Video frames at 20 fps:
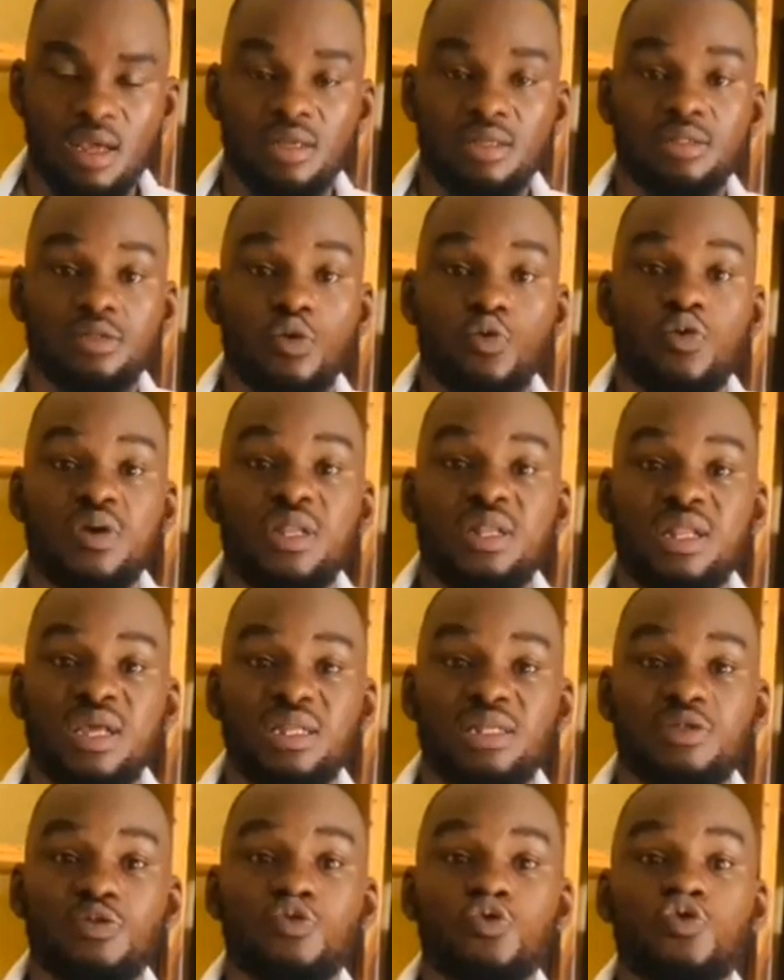So we
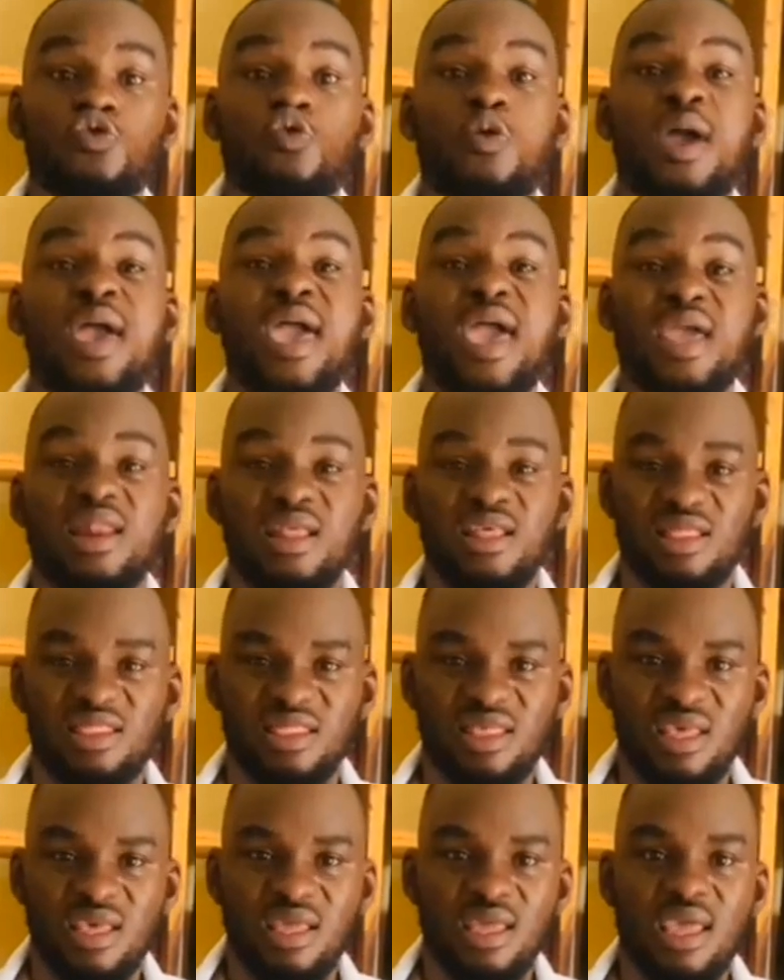need to do
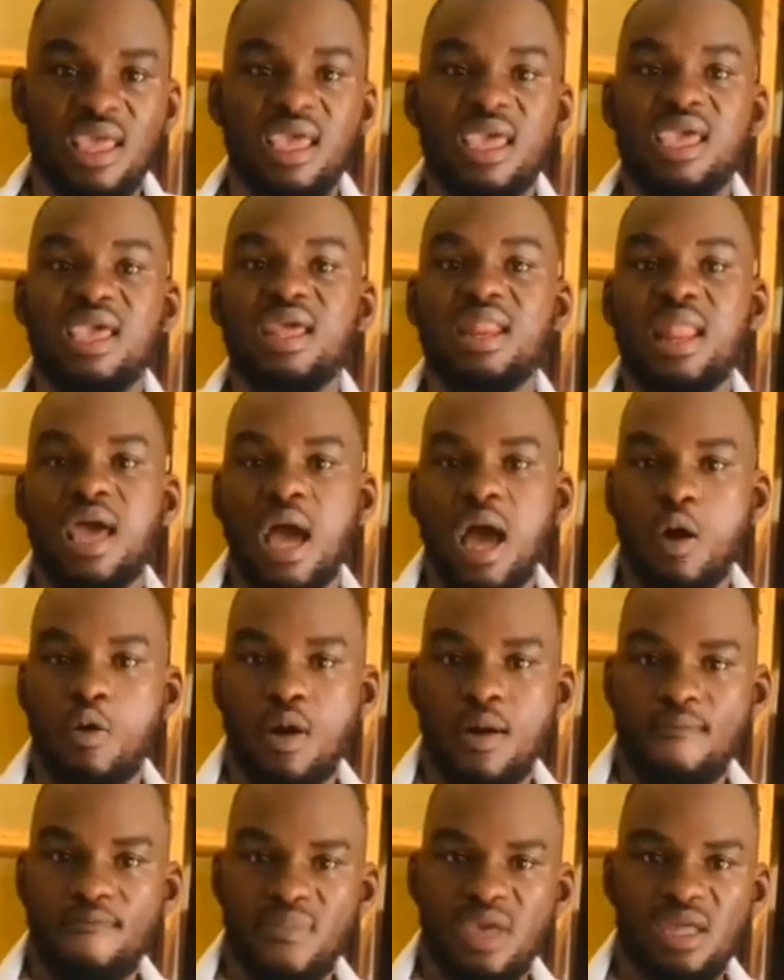anything in
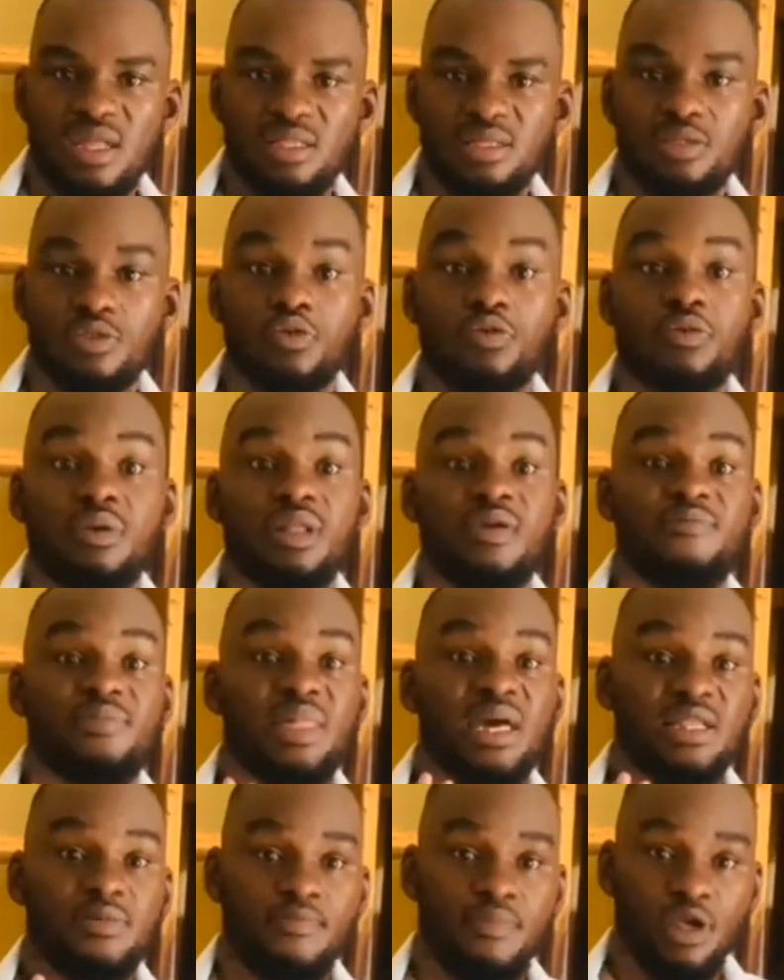our means to relieve
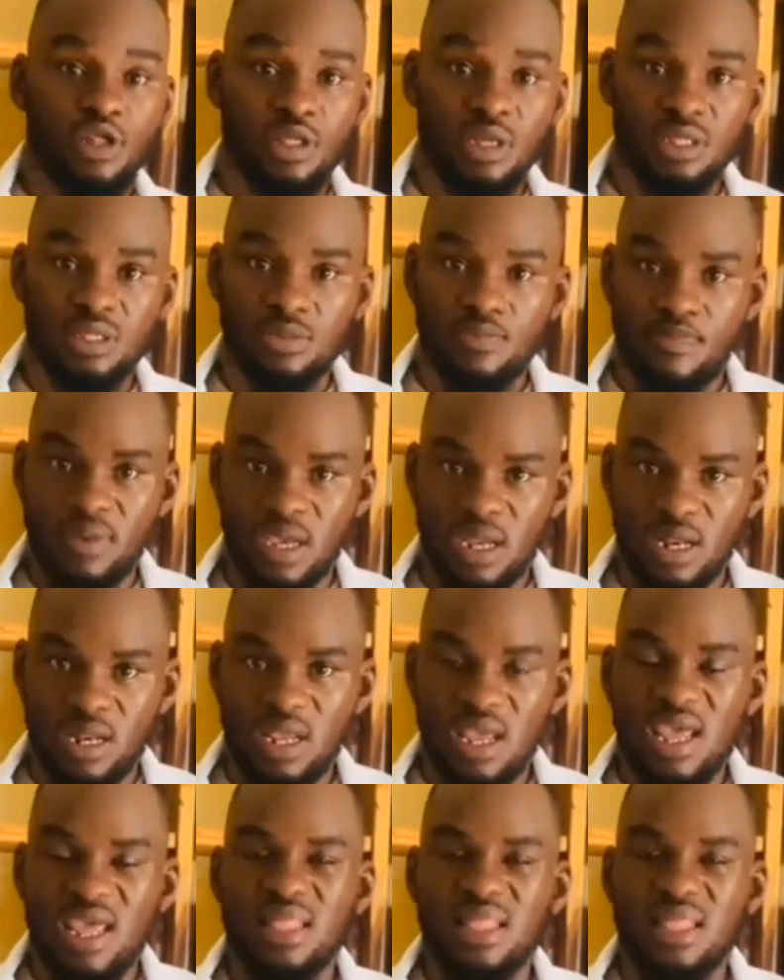that patient's pain.